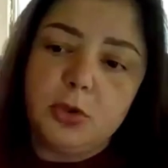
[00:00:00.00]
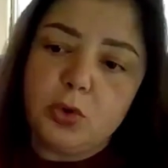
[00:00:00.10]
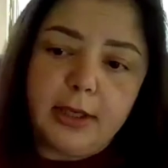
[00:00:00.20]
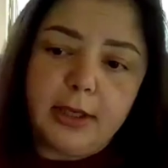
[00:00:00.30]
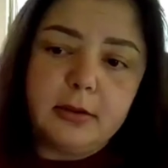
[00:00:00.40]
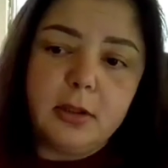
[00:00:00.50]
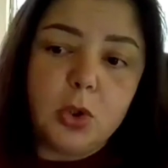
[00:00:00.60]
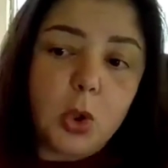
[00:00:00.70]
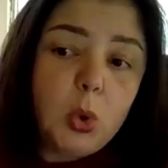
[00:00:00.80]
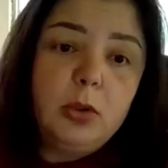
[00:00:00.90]
You can
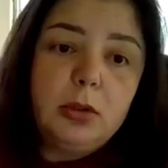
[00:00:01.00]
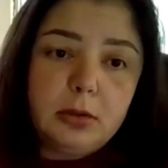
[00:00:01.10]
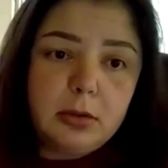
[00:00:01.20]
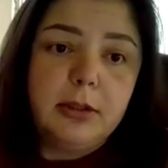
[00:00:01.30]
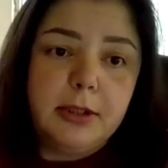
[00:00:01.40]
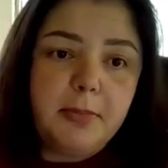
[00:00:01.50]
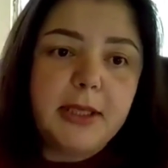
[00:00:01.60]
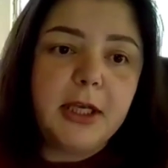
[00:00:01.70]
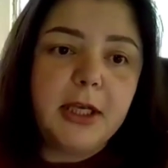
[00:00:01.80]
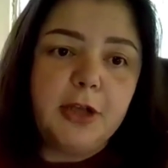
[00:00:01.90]
go in
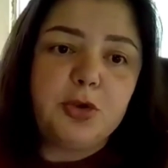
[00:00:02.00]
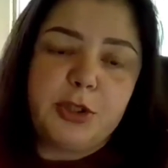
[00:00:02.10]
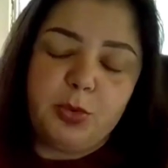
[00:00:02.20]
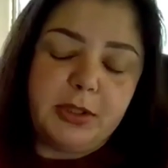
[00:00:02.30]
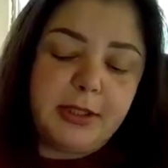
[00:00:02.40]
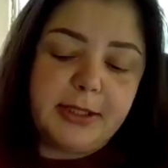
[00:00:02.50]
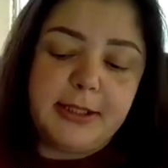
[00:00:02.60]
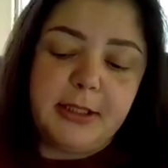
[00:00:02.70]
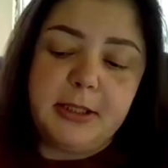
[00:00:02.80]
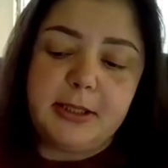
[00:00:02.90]
many countries with this
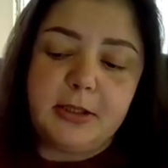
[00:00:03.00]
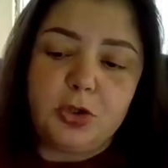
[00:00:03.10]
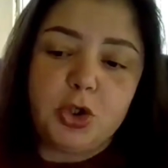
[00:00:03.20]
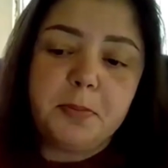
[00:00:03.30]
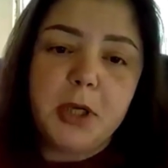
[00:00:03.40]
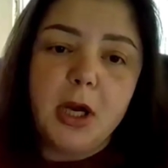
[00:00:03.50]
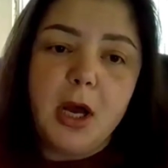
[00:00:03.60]
citizenship.